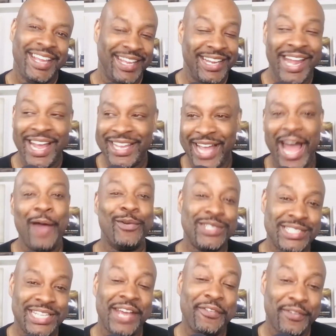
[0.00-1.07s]
and I, I was
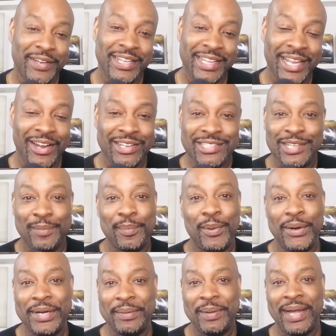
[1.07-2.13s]
definitely there at some
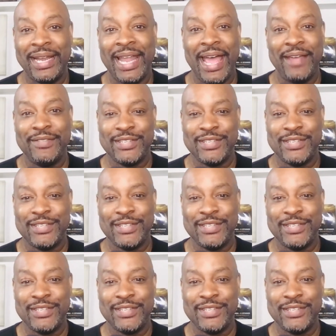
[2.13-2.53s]
point in my life.